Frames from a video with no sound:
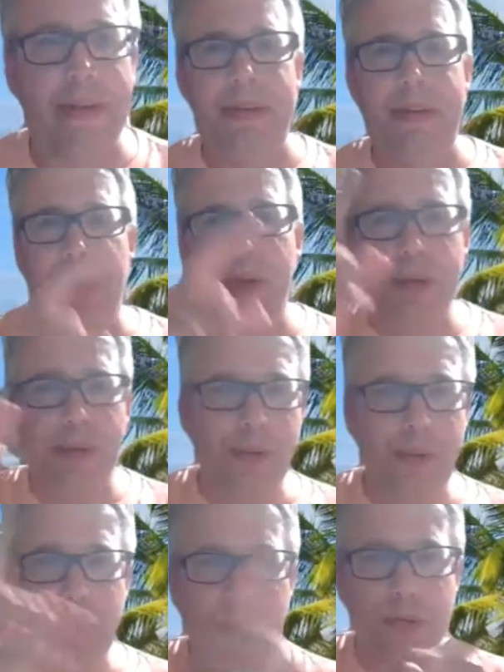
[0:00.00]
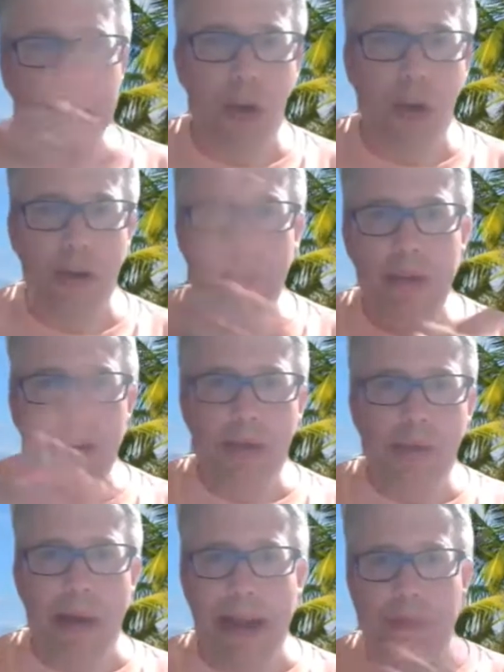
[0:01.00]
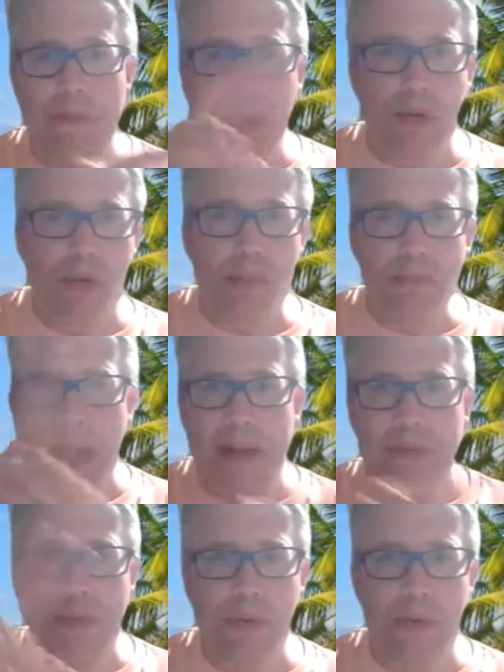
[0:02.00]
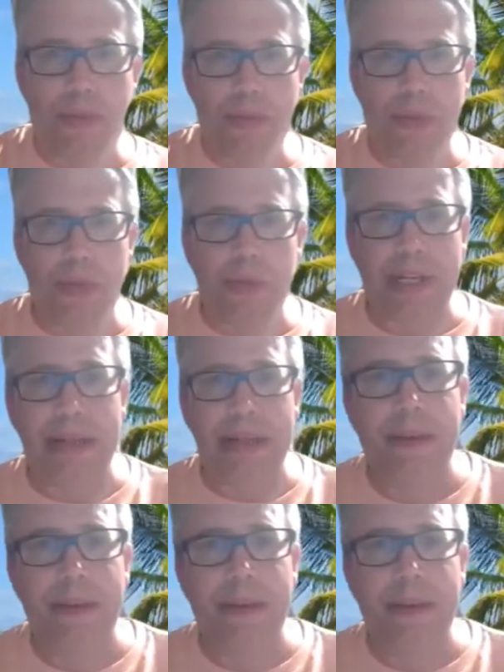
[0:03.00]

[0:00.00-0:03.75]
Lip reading: where you use the tongue back and forth between